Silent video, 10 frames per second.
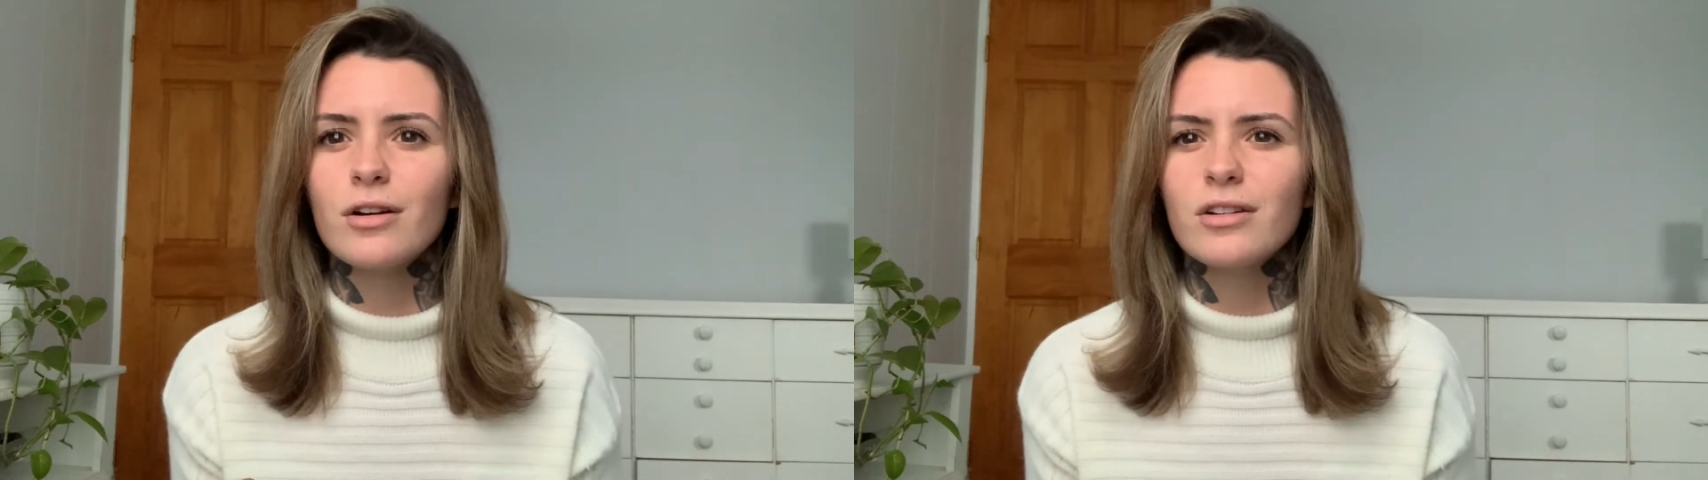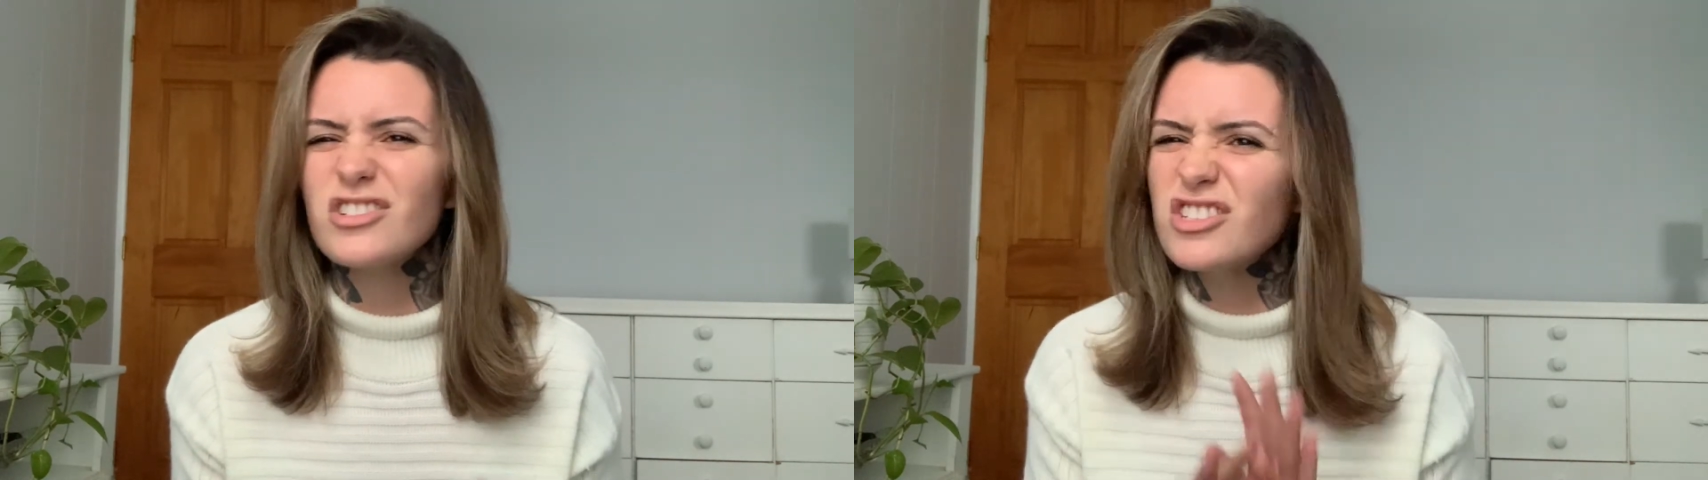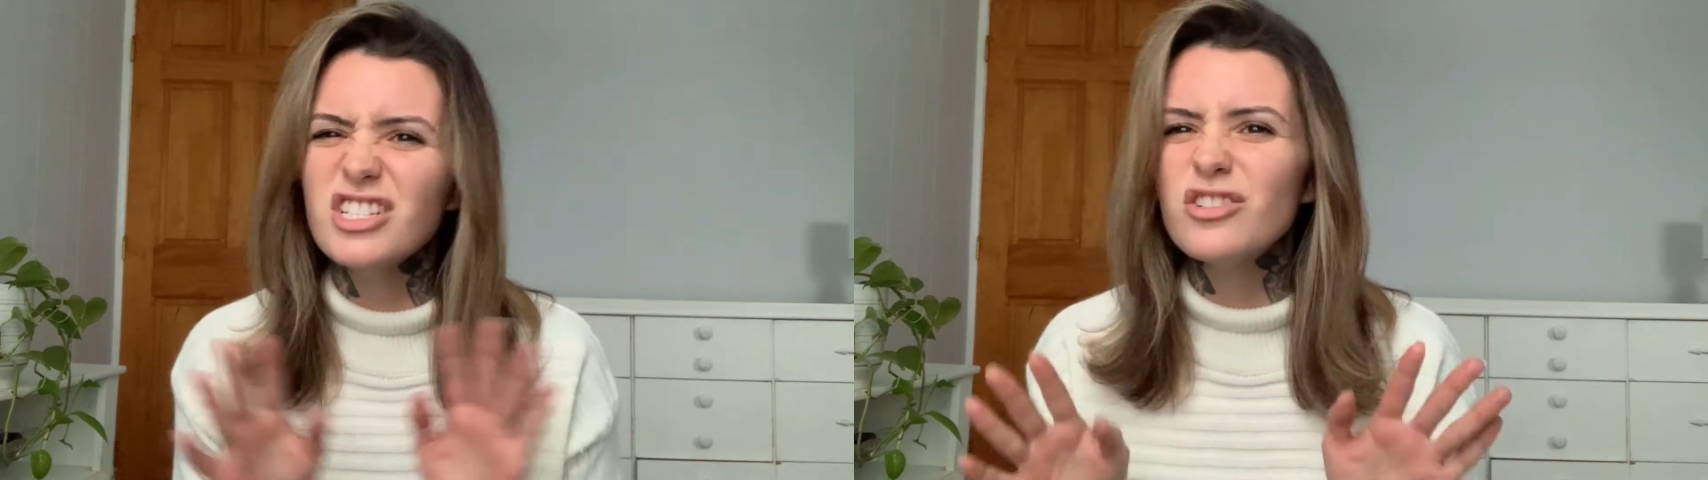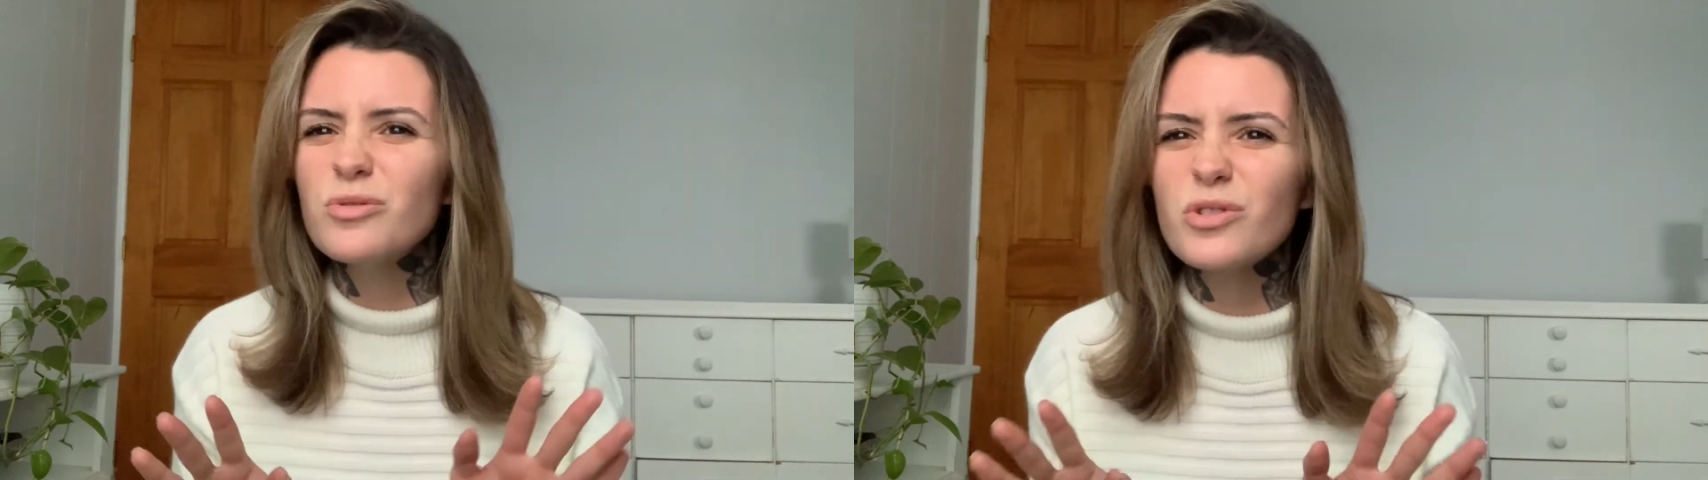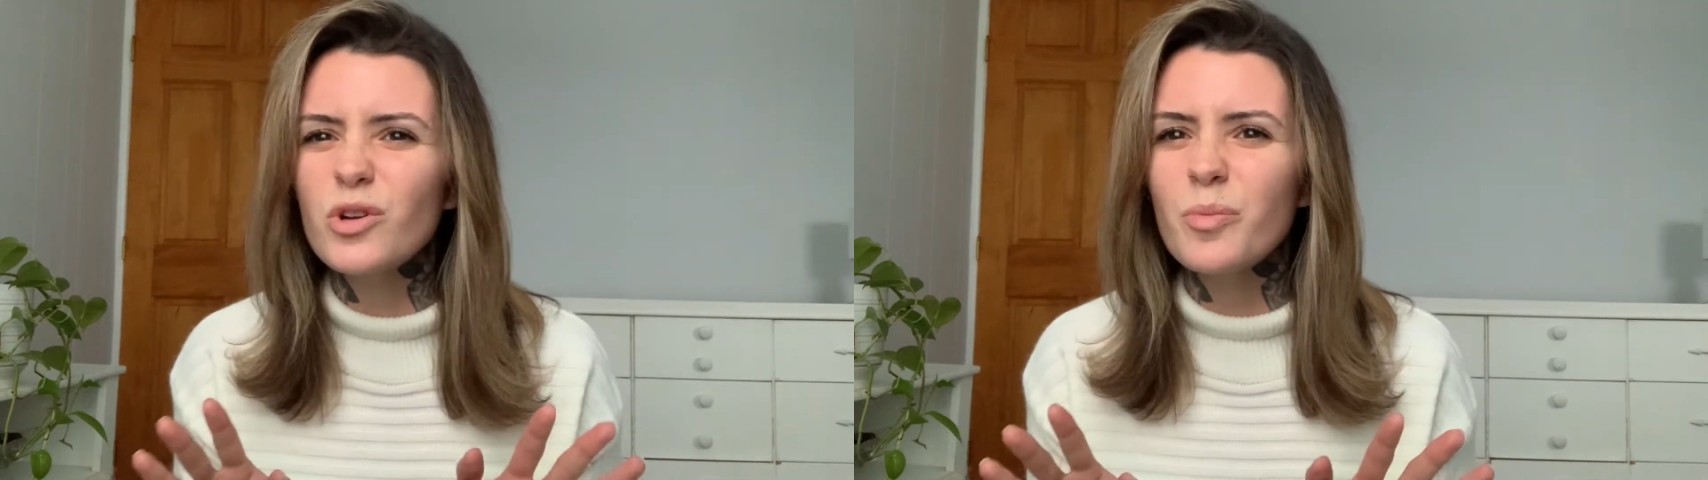Just need to use
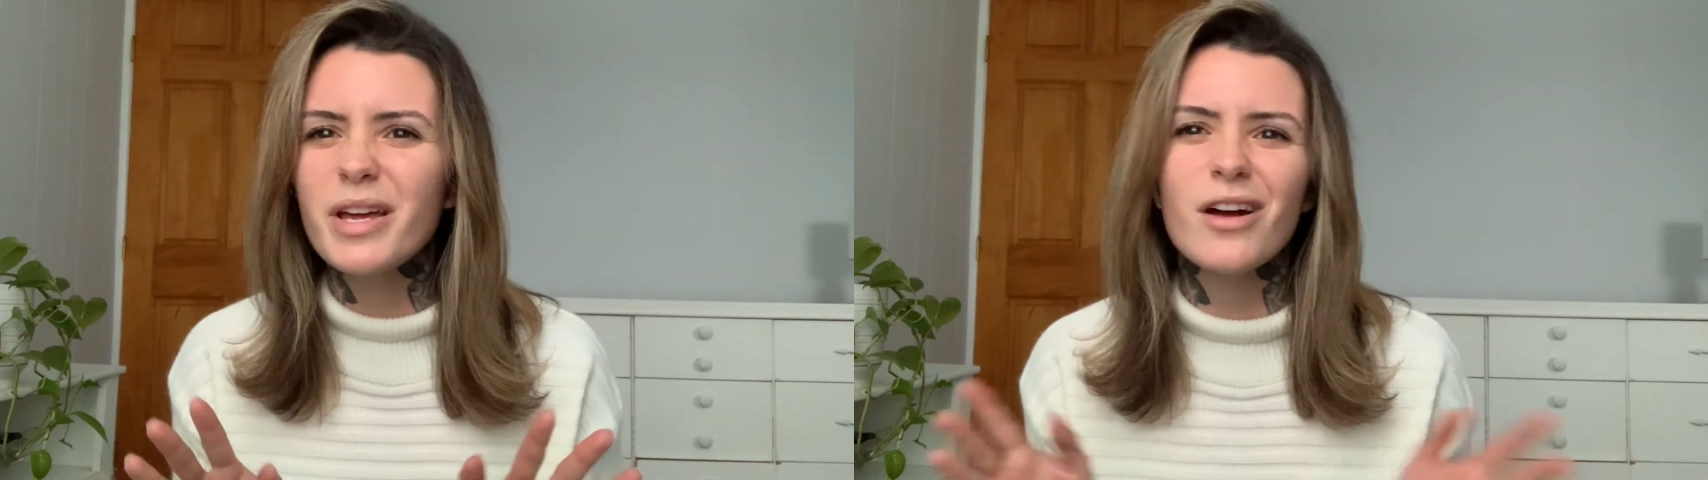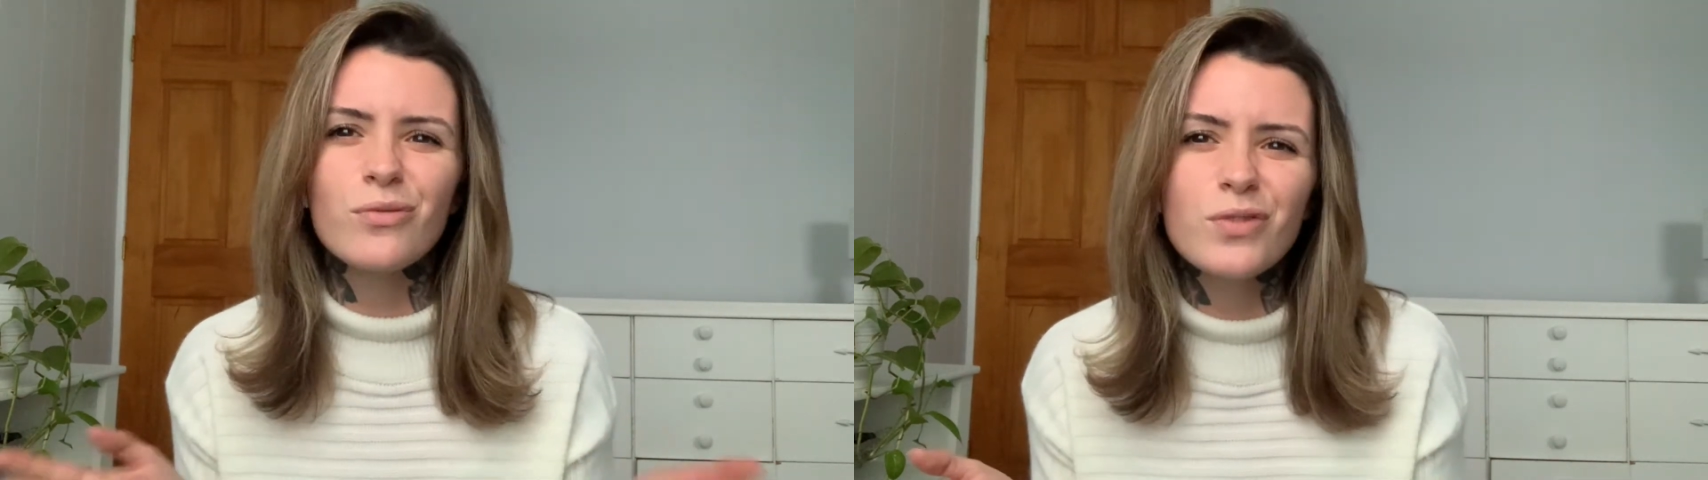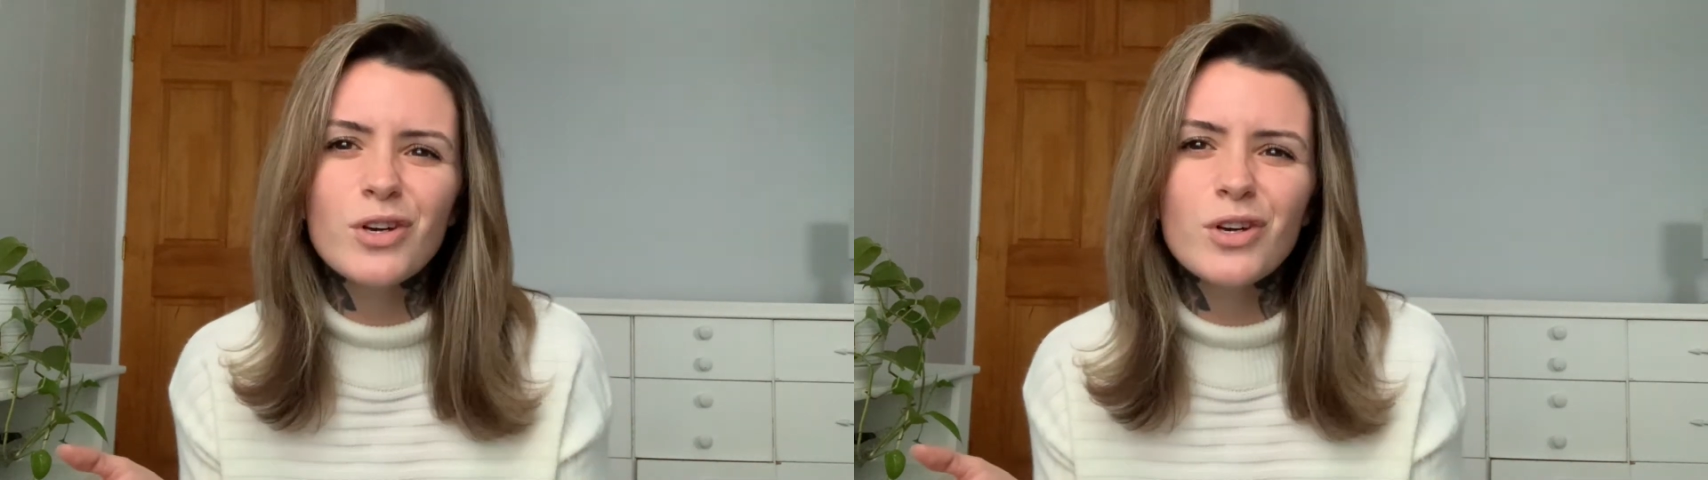a little bit and I'll feel